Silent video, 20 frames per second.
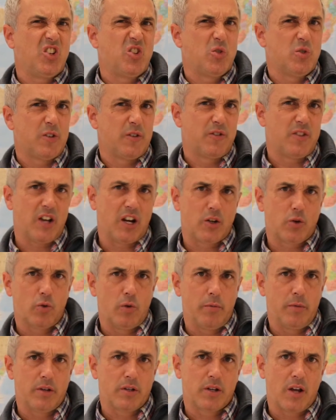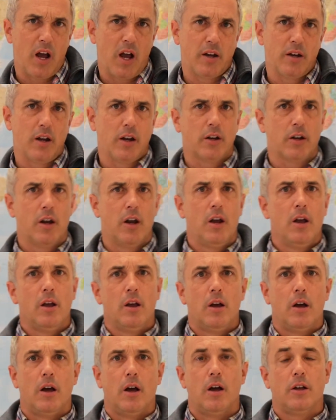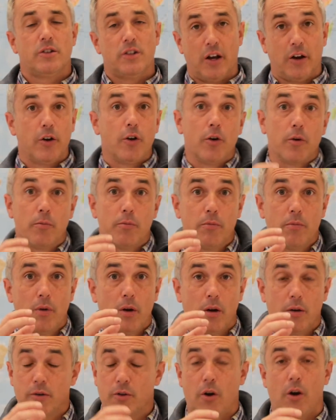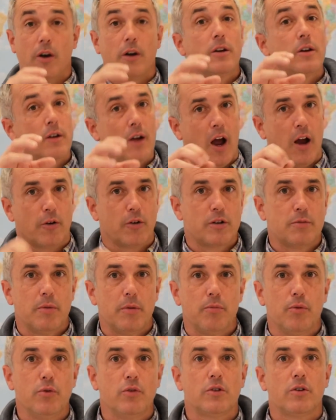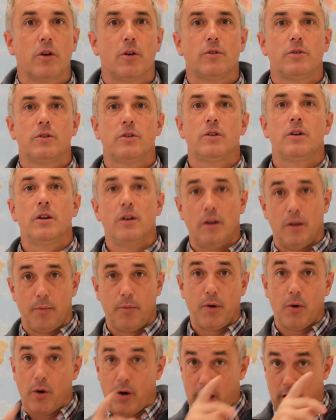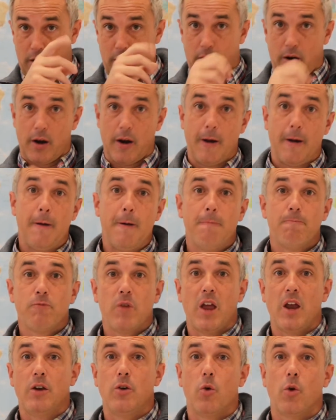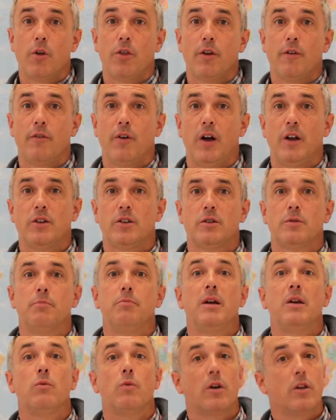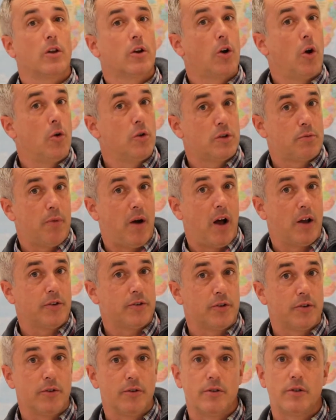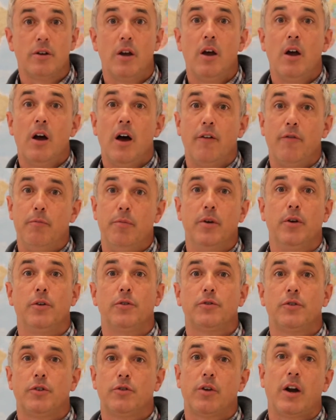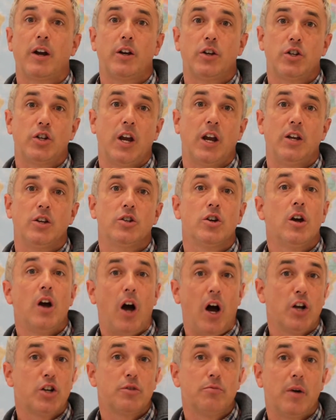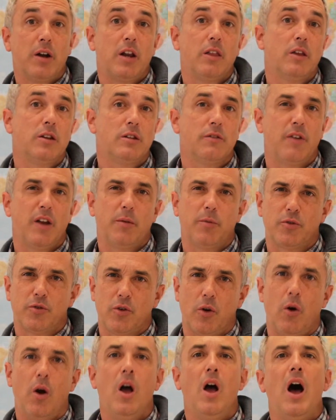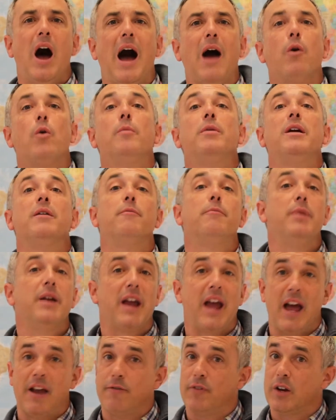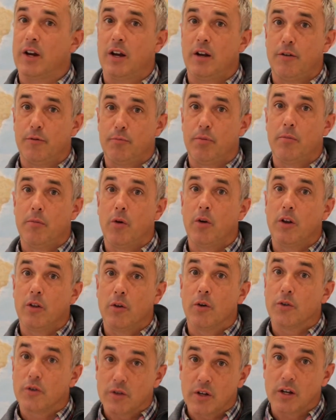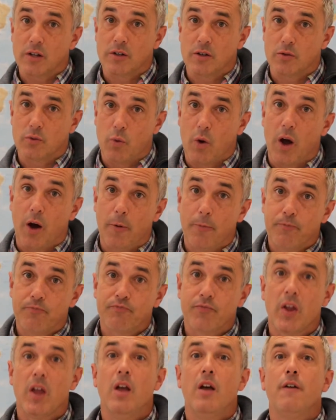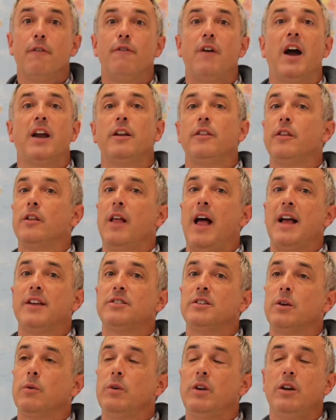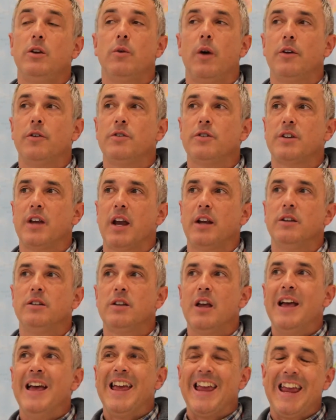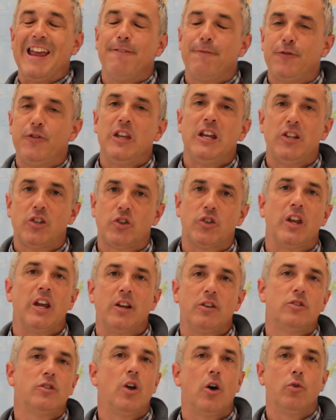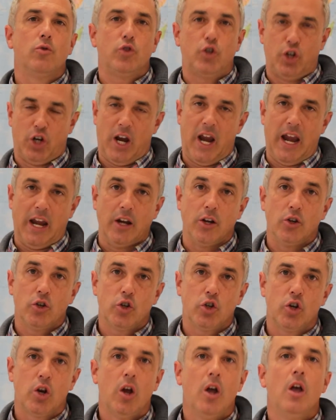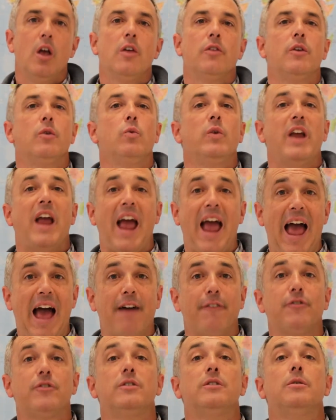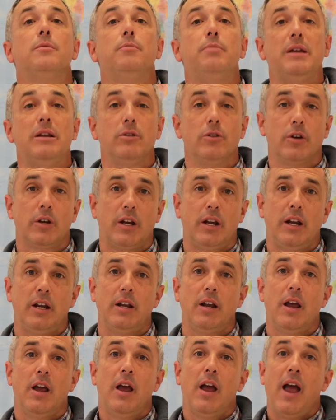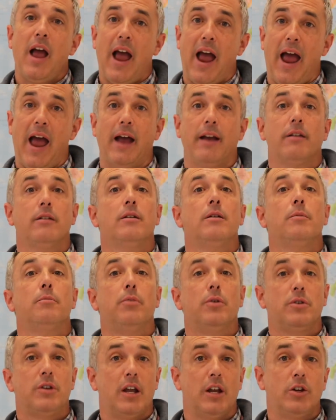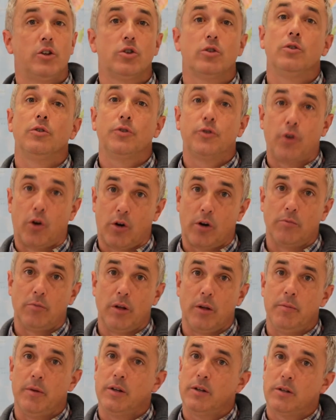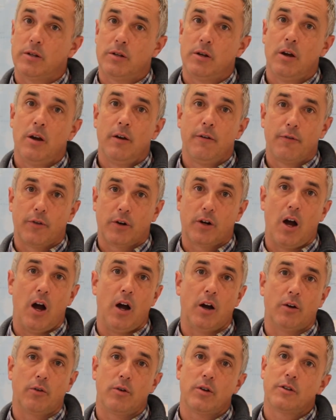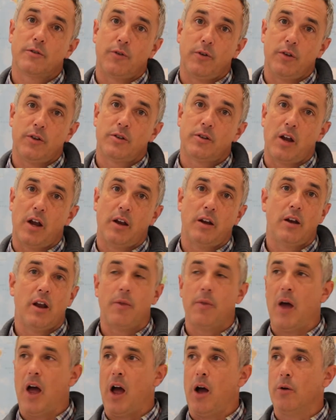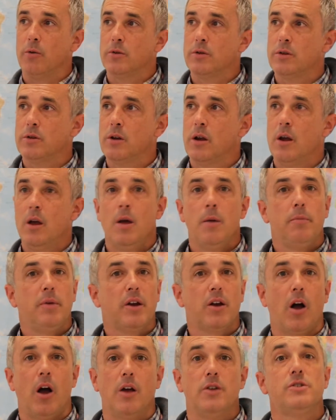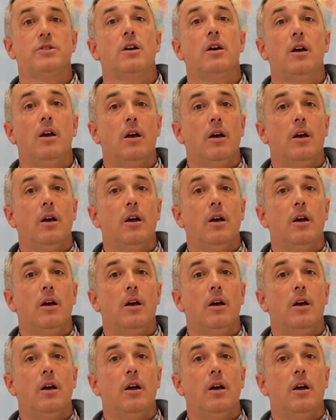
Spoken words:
issues of sexual misconduct. Congressman Bustos in the Peoria area and north of us being one of the co-sponsors of bills to try to change hush money that's available. So I will be a big advocate of promoting those things as well. Finally, the last thing we need to understand is if these things don't change, then we have to be looking at potential term limits for Congress, for the Senate and the House. Because